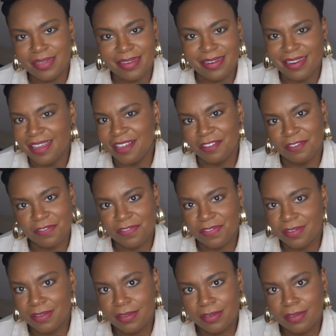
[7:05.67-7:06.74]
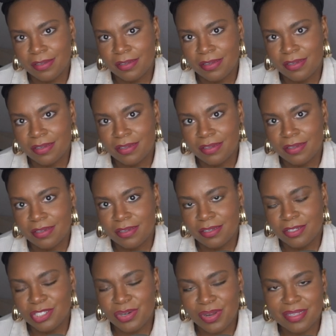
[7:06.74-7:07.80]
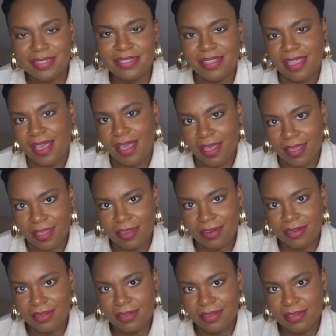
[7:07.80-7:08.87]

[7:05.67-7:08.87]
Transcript: enough, trust God.